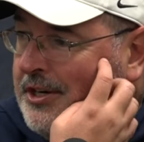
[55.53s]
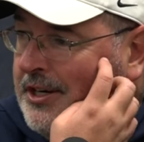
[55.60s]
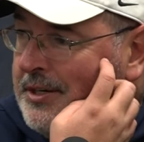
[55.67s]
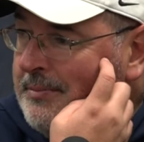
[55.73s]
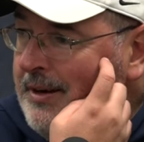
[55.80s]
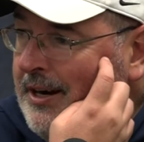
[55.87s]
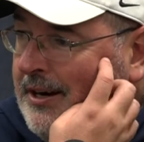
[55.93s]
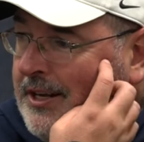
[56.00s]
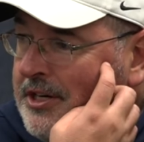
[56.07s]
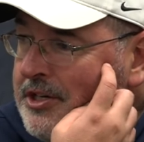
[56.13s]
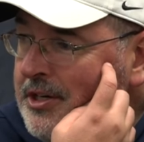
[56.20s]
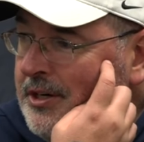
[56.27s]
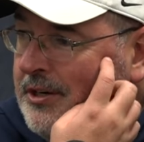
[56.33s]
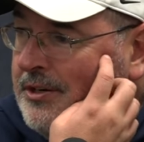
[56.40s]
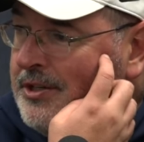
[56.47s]
year doesn't matter this
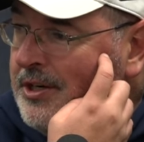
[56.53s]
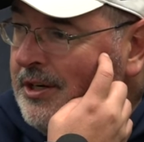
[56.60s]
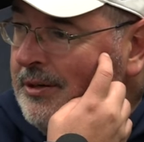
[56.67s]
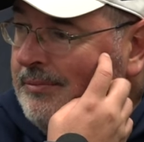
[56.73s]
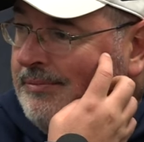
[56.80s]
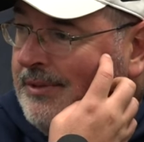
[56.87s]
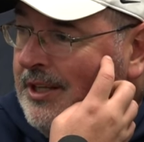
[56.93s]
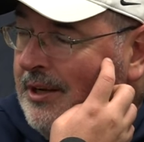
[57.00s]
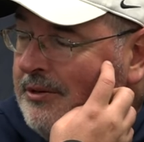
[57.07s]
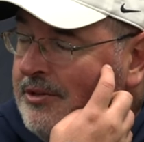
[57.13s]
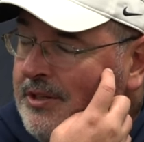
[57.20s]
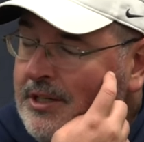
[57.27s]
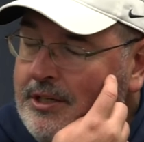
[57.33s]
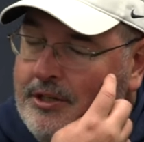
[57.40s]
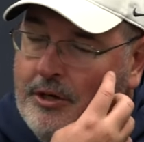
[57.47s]
year. So, you know,
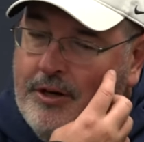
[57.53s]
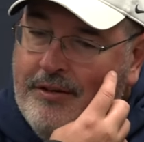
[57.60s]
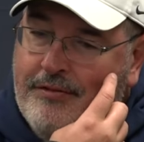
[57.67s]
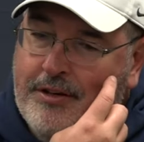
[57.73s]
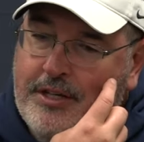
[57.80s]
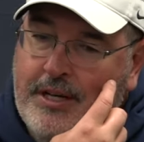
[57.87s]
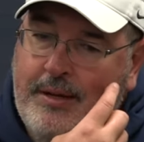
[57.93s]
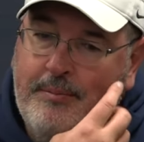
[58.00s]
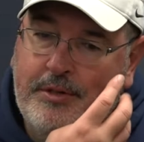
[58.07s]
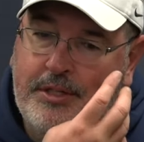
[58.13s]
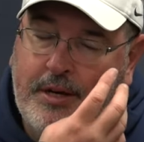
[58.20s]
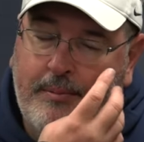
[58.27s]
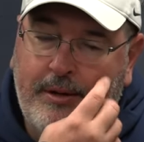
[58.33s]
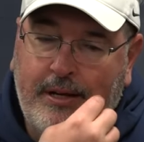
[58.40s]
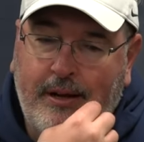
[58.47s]
two different teams.
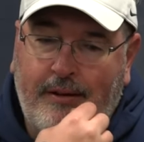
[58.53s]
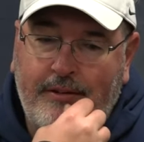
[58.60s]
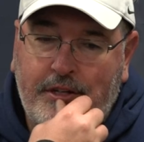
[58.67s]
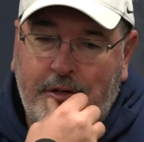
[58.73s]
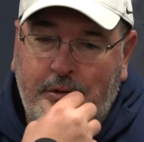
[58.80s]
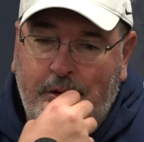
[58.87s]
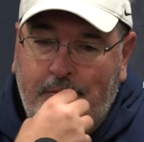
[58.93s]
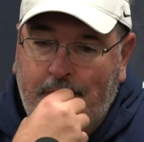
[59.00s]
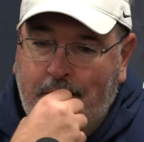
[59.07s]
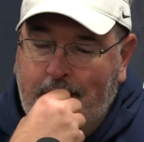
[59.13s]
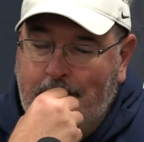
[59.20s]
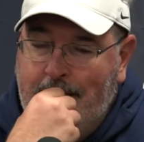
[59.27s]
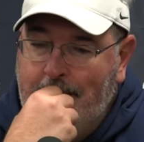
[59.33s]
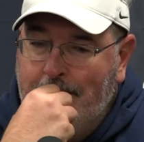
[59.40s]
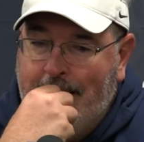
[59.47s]
I mean, obviously we
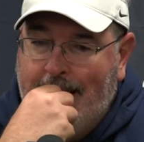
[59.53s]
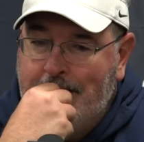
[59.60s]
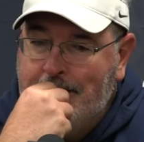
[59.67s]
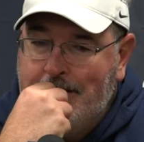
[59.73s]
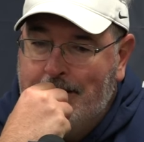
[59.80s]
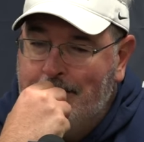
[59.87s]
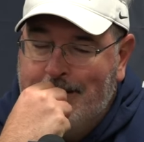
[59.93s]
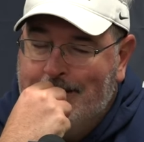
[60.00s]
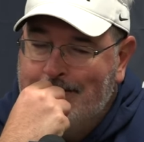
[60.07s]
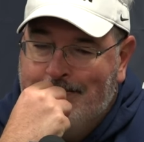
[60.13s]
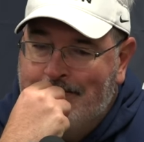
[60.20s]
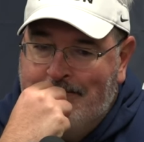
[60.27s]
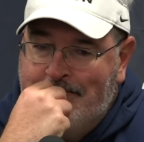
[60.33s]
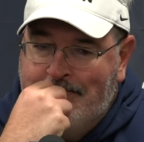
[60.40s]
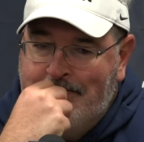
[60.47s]
beat them last year, but,
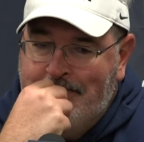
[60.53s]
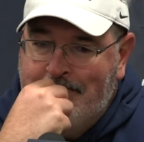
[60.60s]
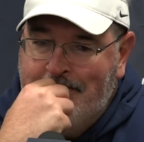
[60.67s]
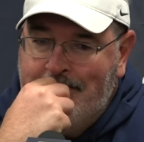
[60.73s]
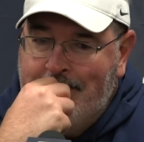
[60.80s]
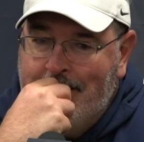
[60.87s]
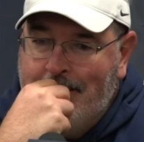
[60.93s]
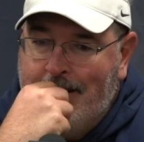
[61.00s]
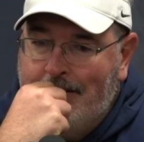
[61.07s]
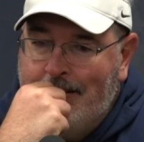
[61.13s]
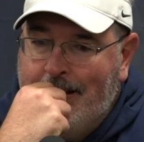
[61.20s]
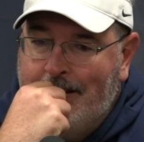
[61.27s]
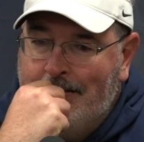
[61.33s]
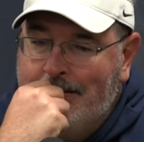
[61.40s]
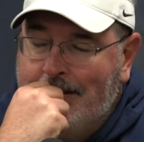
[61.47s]
you know,
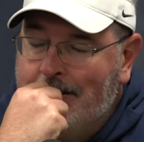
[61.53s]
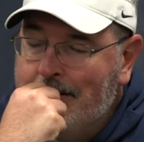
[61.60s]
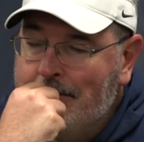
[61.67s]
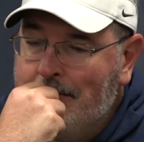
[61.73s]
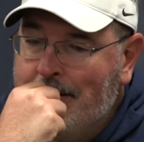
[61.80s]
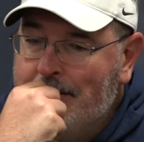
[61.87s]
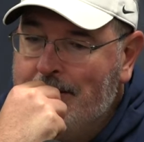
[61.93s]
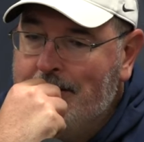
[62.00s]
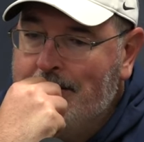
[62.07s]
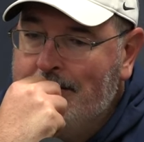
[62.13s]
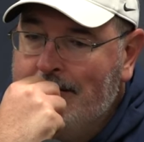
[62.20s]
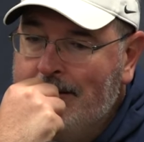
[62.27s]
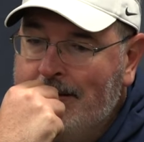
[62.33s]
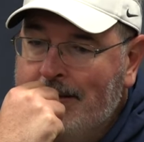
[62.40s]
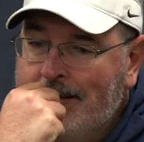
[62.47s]
I don't think there's much.
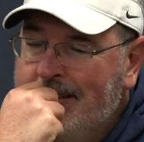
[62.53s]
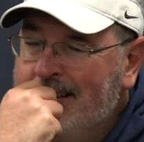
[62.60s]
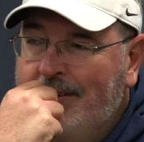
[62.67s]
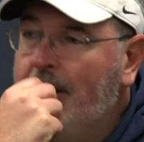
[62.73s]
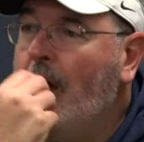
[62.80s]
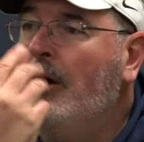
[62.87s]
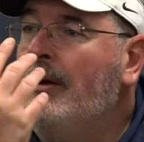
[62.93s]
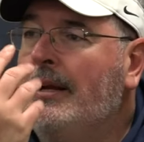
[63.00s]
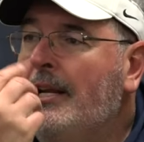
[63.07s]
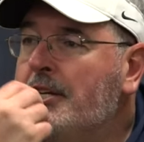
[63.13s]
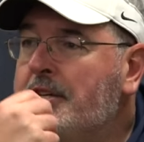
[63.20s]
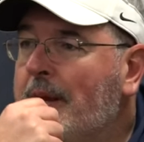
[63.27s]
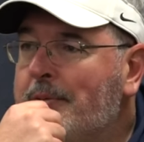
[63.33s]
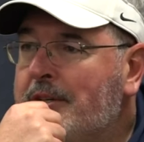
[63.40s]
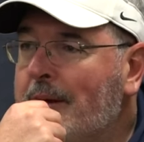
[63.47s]
No, it
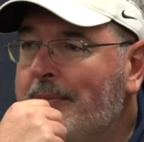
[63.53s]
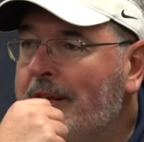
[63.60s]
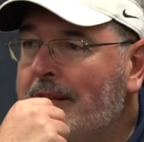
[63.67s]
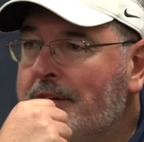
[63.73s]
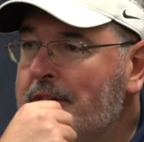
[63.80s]
doesn't upset me in the